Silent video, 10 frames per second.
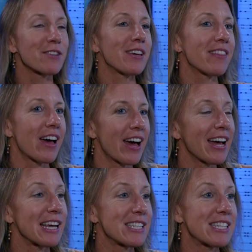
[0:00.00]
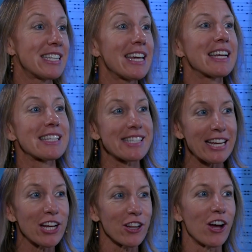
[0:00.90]
of In the Heights did a
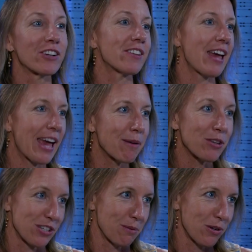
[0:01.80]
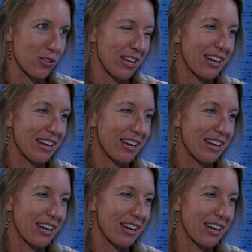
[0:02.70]
sing-along to the Hamilton music.